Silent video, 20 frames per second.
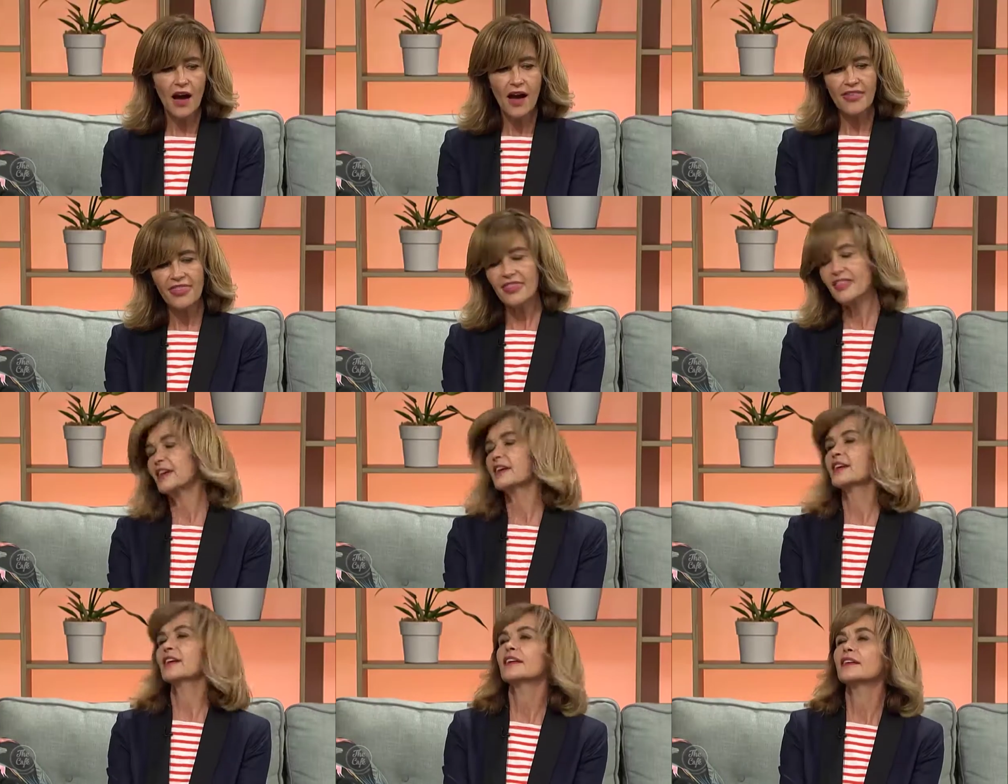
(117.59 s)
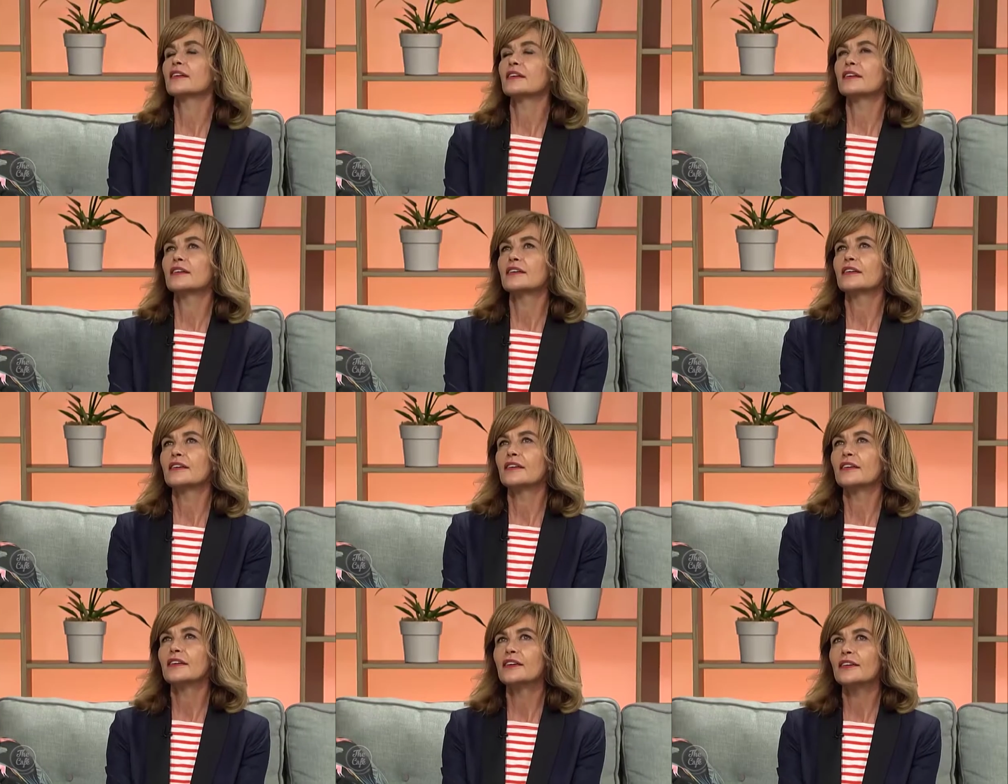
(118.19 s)
I think,
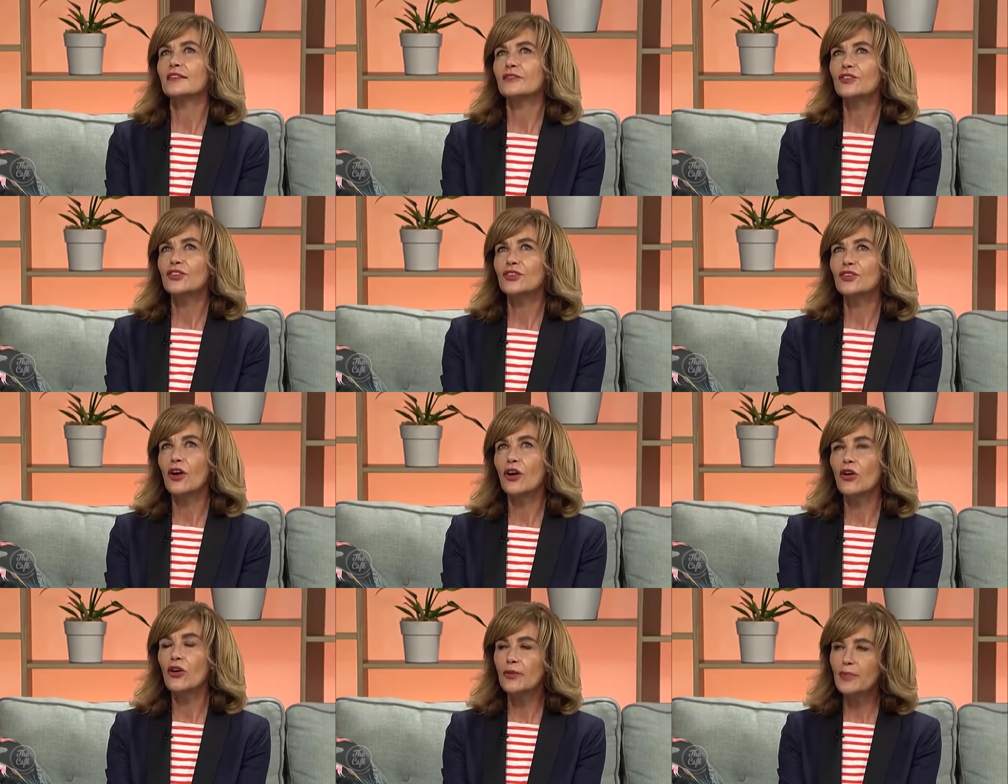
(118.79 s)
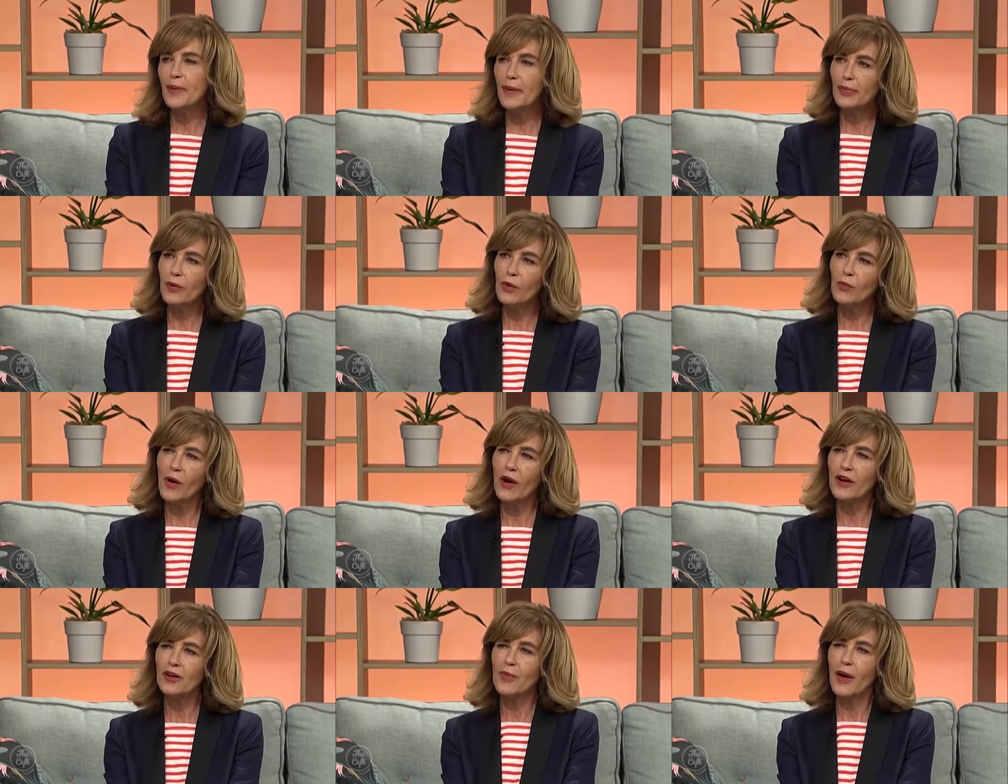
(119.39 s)
you know, a lot of people
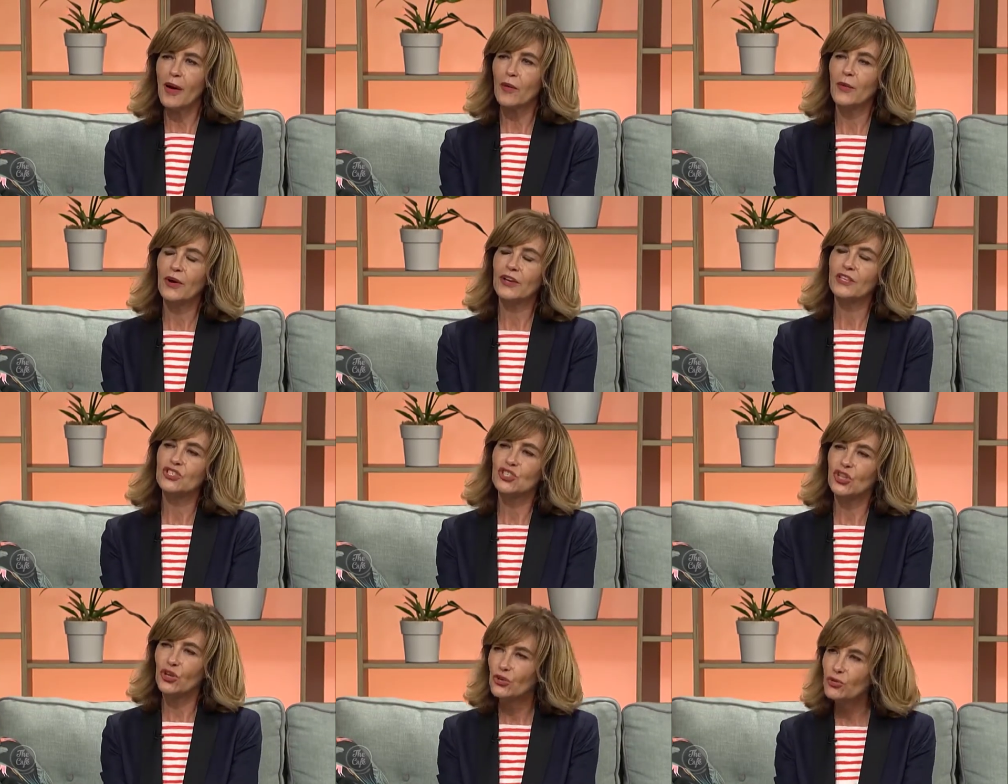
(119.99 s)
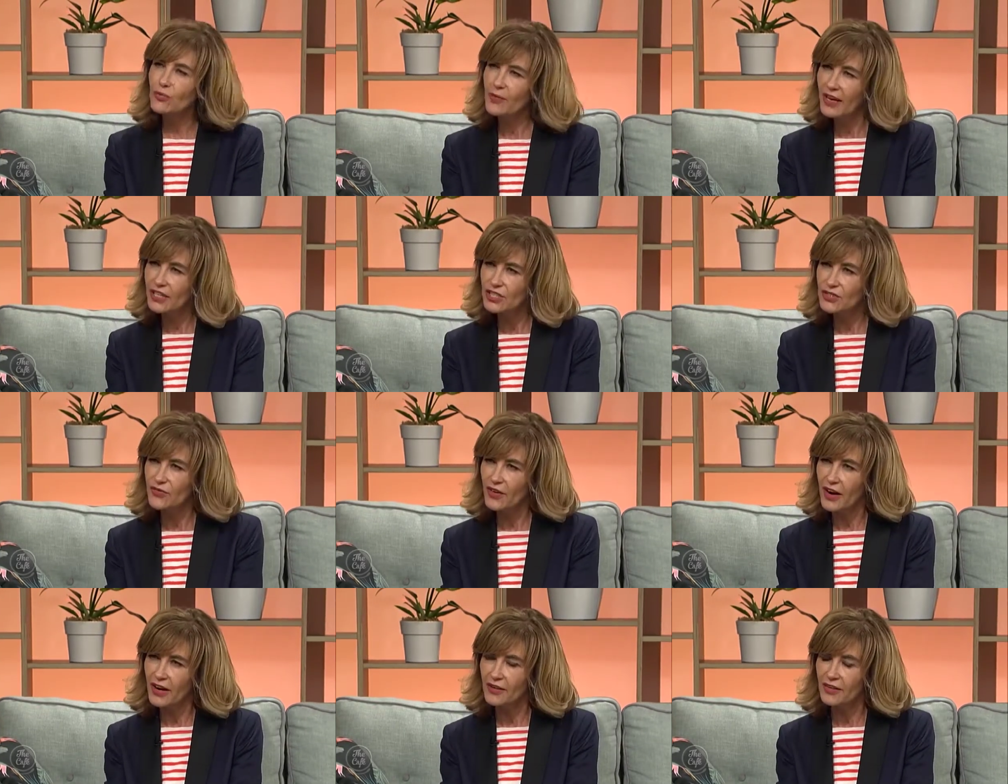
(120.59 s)
are worried about wearing too
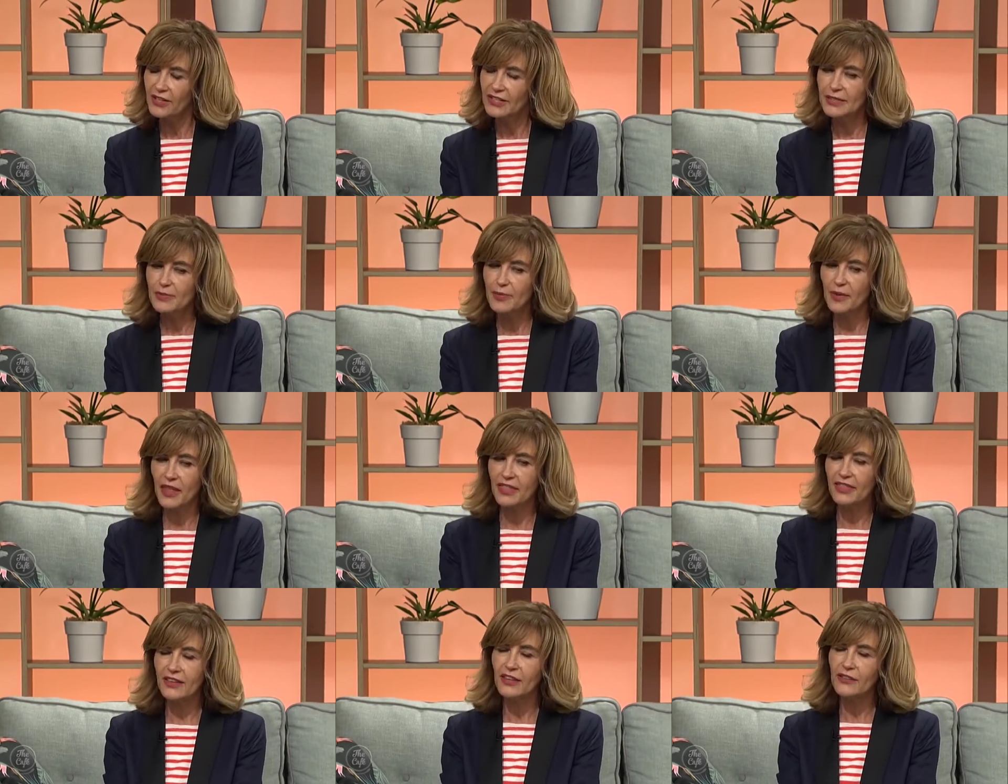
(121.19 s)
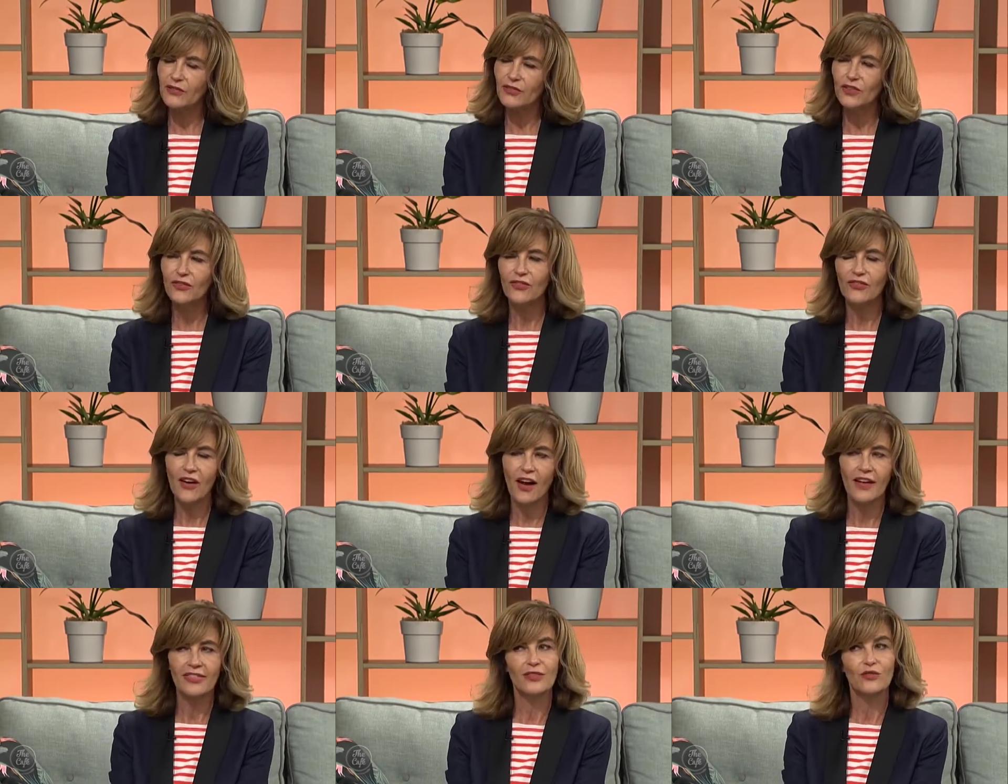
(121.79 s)
much fragrance, but I think if you
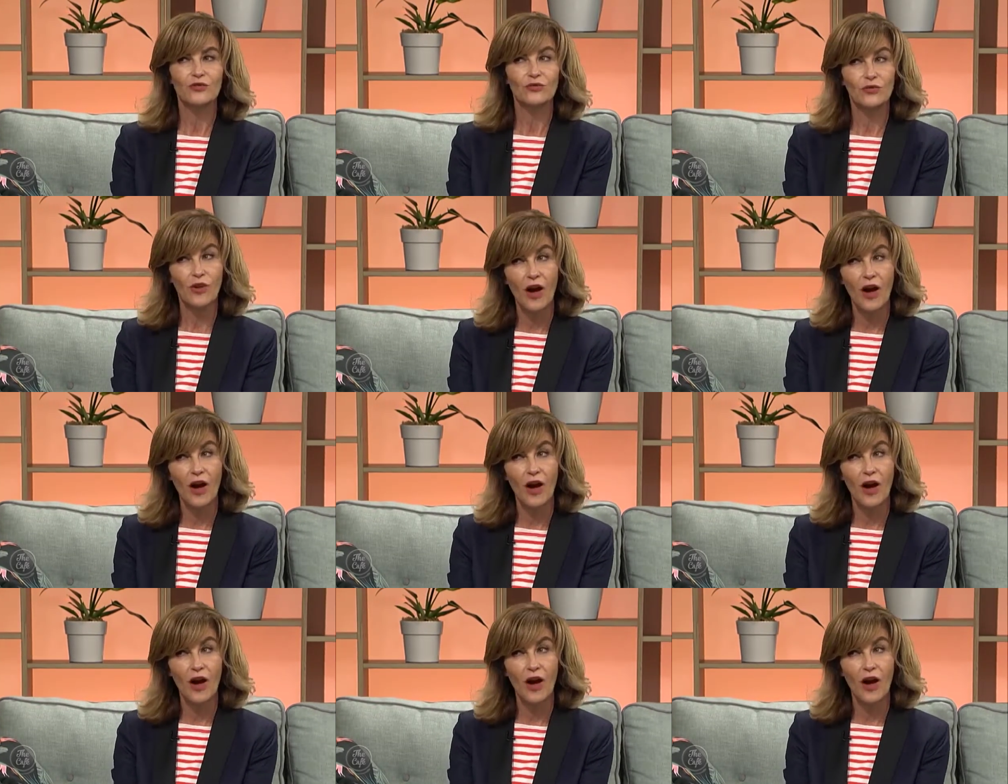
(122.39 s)
find the